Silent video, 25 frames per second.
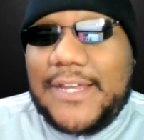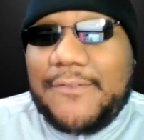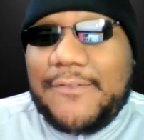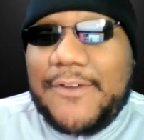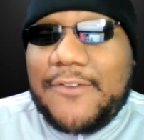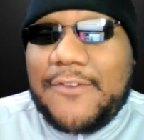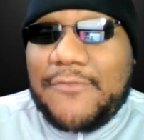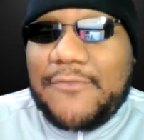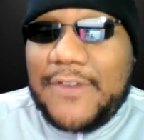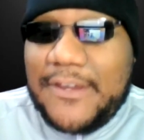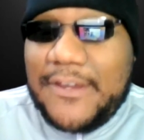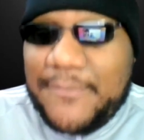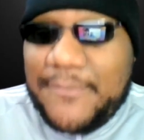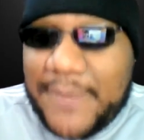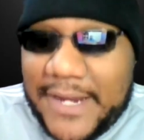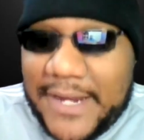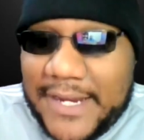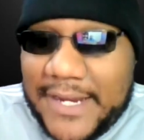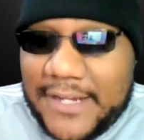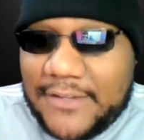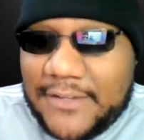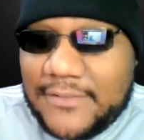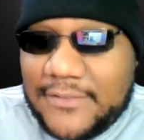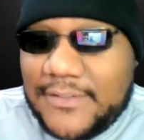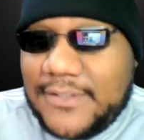we
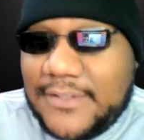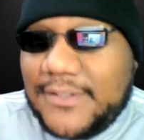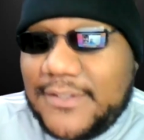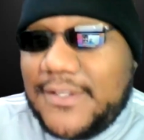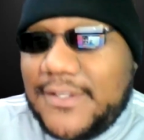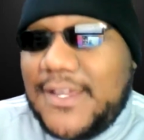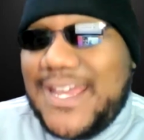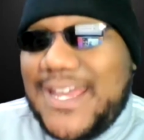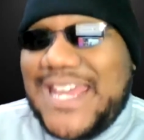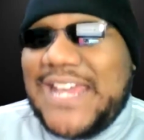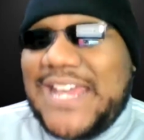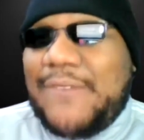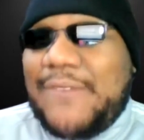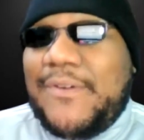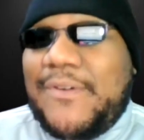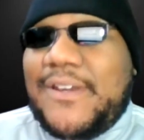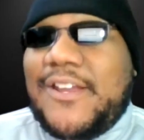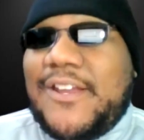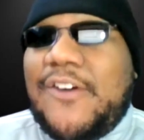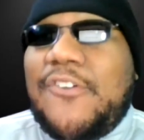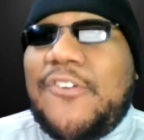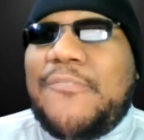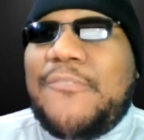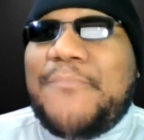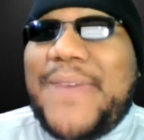rebound, we
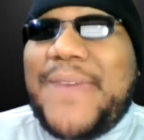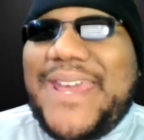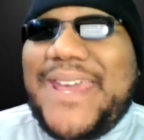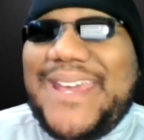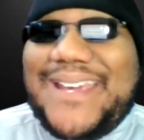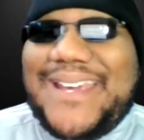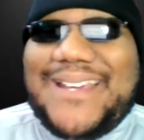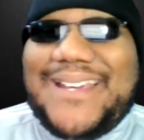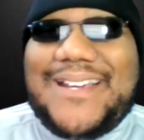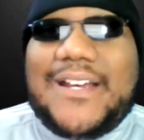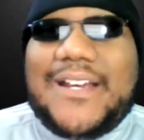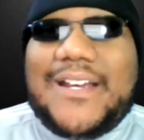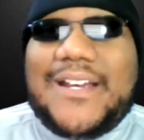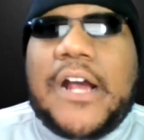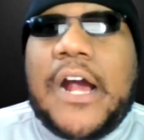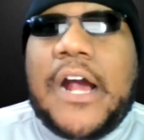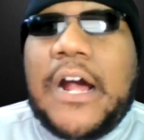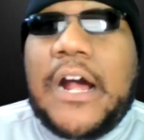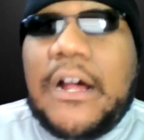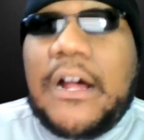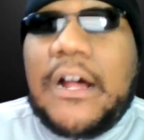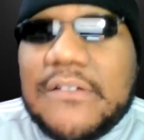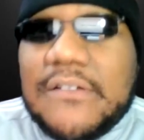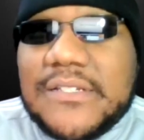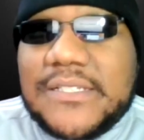don't make
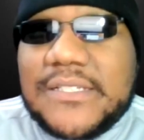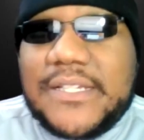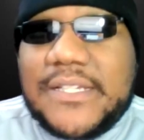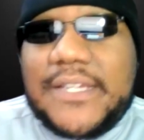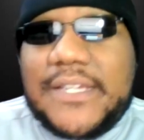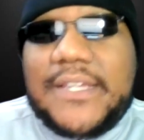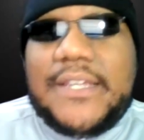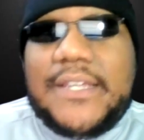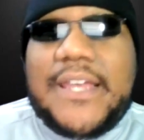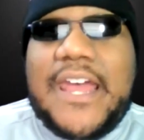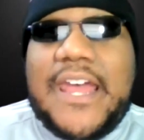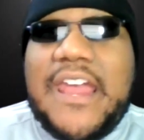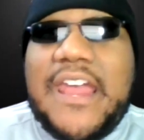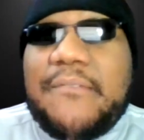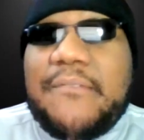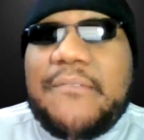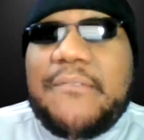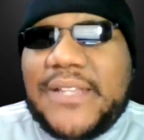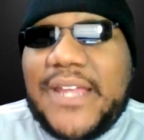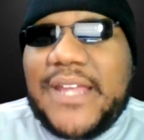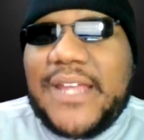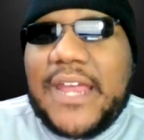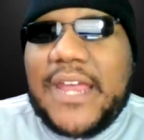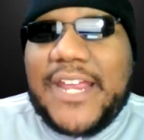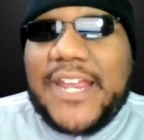costly game
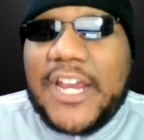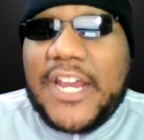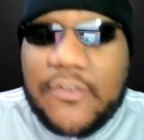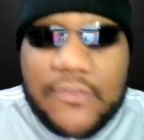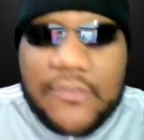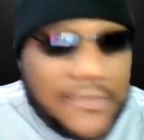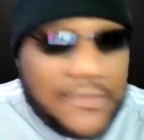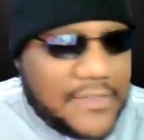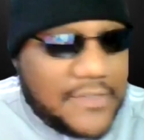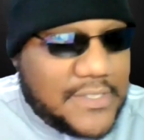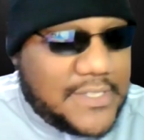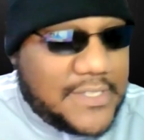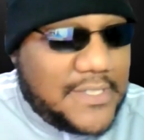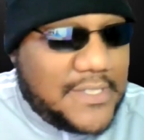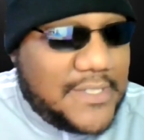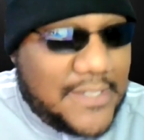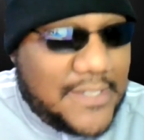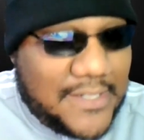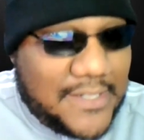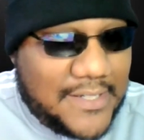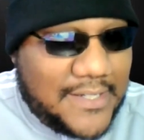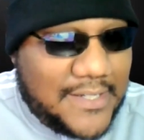plan errors,